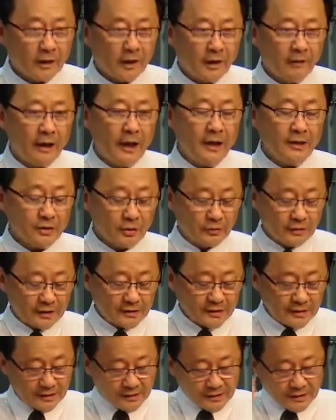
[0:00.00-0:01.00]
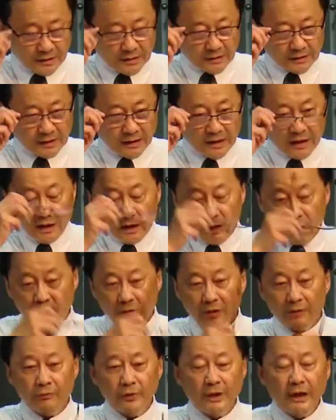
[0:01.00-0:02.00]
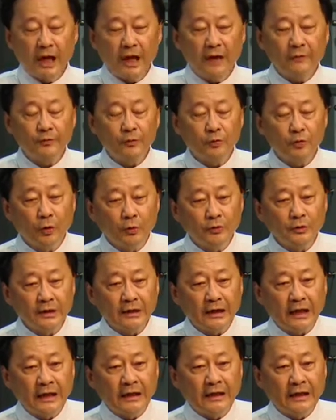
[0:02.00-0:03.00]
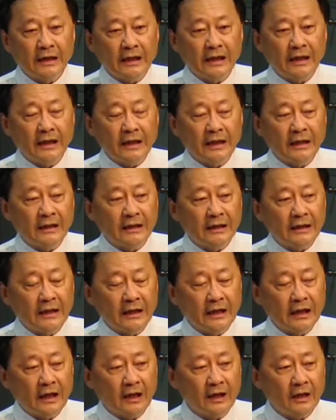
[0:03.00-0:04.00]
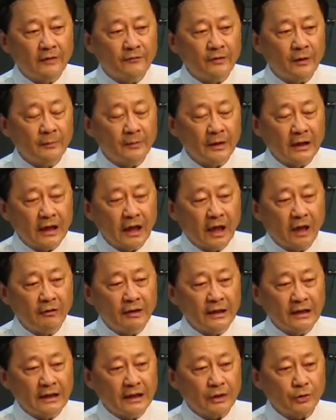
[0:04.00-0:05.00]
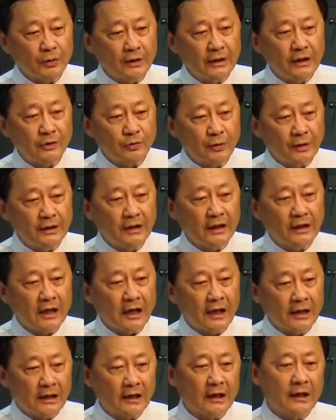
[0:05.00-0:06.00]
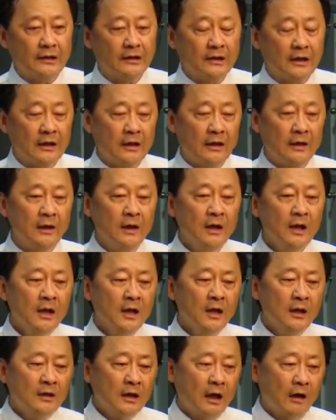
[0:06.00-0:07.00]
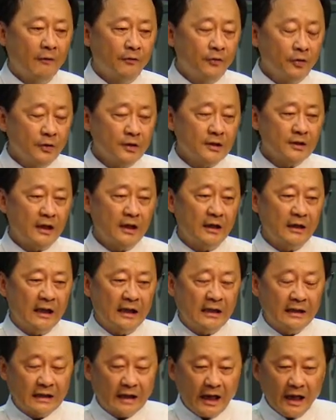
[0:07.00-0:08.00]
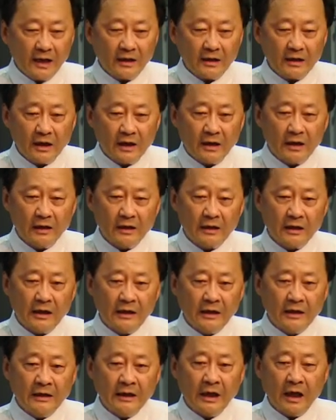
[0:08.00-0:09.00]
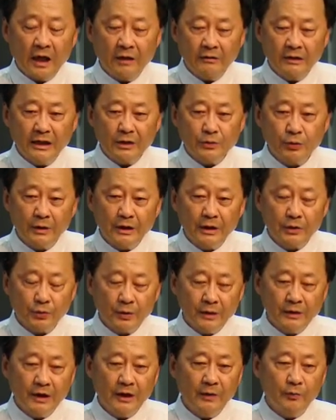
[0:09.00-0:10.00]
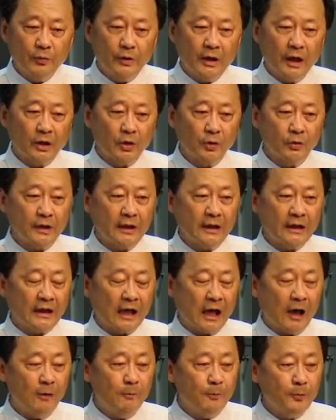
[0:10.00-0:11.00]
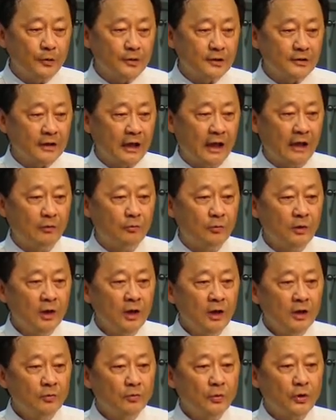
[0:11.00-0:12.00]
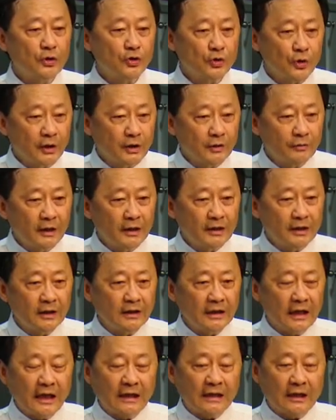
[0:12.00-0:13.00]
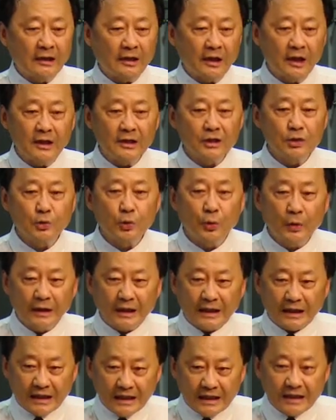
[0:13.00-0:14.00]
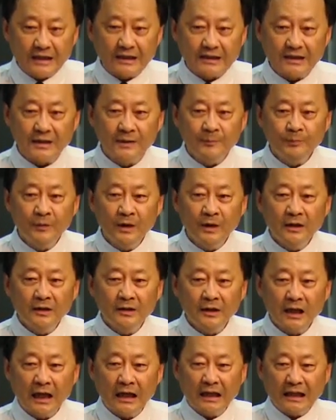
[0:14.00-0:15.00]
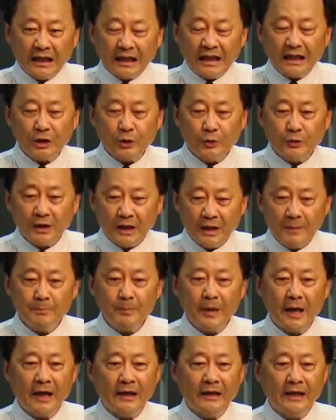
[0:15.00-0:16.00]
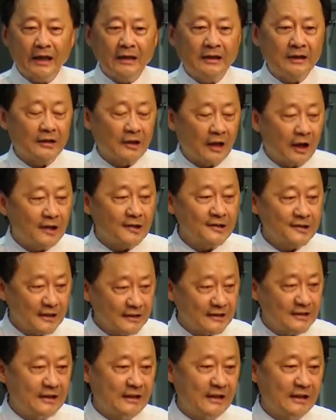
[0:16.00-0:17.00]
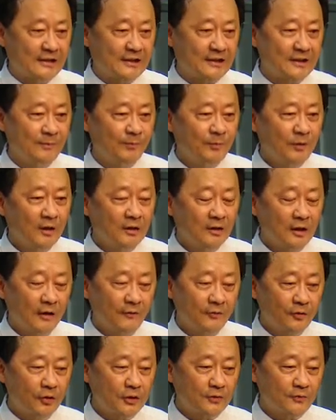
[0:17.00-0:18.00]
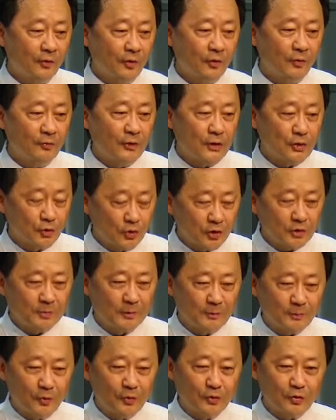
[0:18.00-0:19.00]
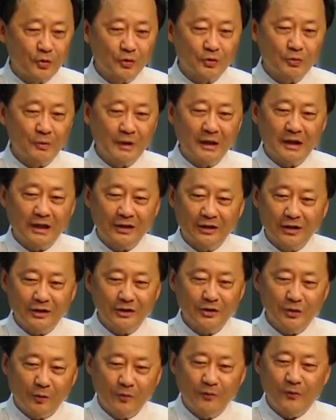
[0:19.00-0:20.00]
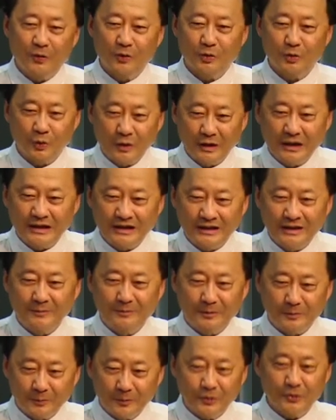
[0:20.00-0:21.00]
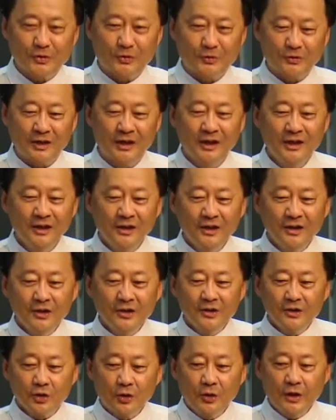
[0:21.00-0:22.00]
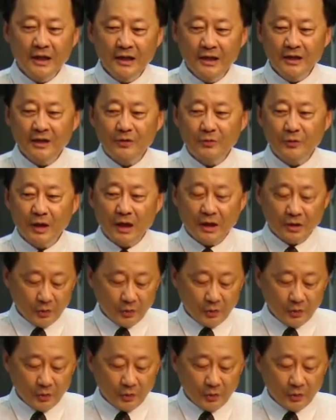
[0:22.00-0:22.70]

All right, so this is what we have quoted from the RAE 2020 guideline. Now, of course, that in the RAE 2020, we are looking at outputs that were generated in the last 20 years that lead to impact in the last 6 years. Now, of course, for research proposals, we cannot go for 20-year proposals. So here we are